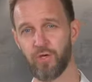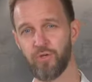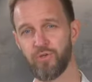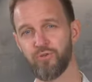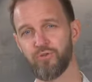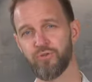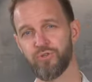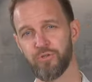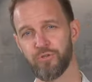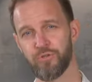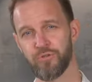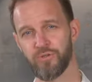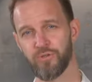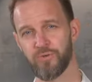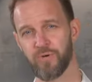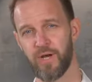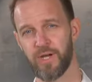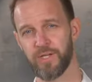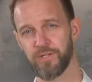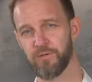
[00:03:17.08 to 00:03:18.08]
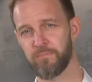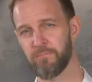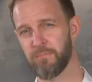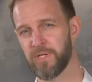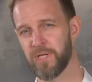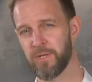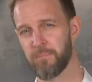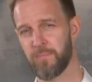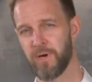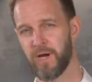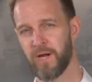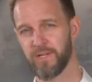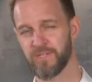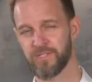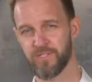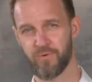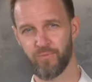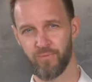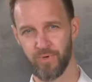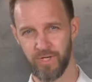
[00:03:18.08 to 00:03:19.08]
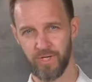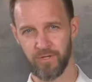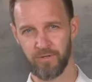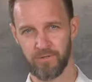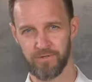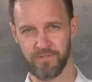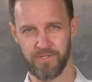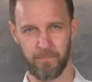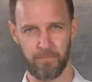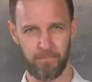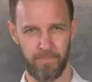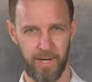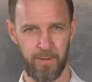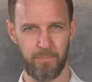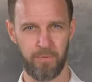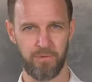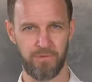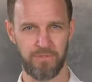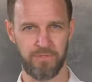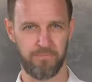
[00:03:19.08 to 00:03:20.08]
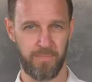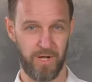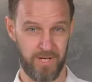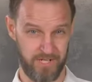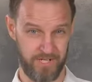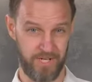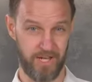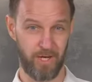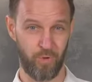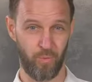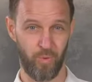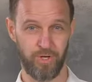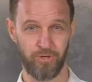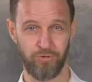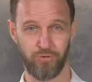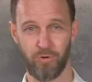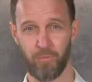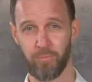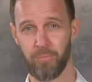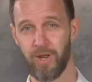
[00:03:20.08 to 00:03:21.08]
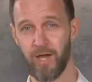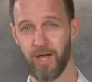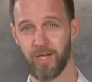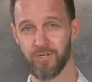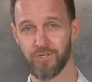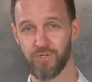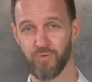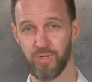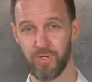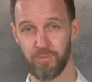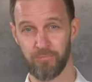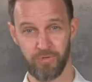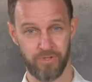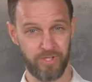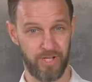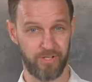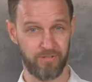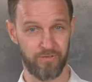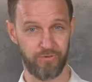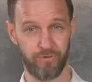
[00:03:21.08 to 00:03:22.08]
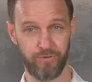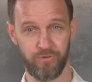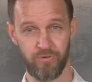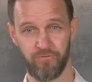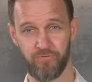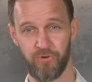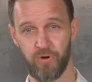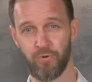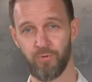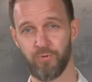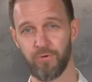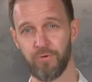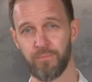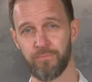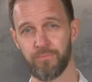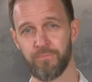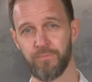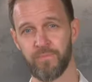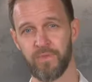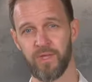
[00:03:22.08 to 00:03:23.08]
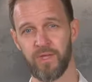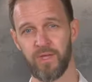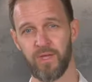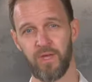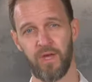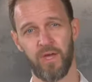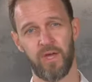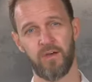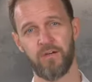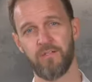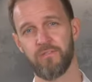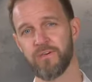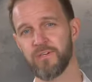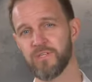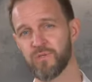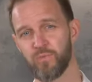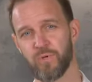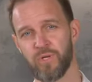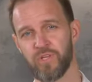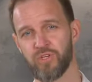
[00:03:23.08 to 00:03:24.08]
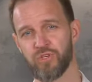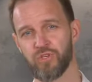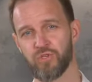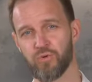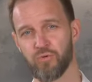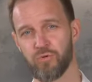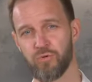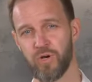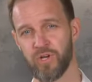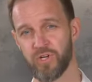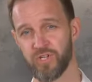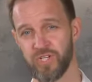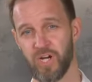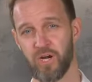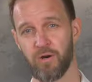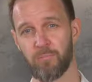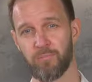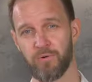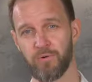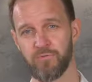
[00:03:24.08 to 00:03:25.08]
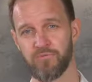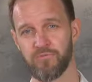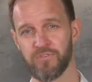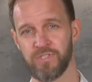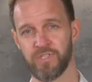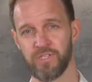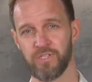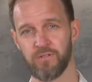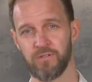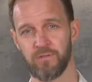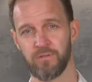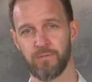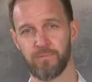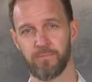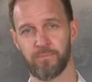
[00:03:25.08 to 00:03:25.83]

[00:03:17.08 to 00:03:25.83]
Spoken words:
You should try to minimize wrinkles and bubbles, much like when you apply a screen protector to your phone. This will ensure a showerproof seal.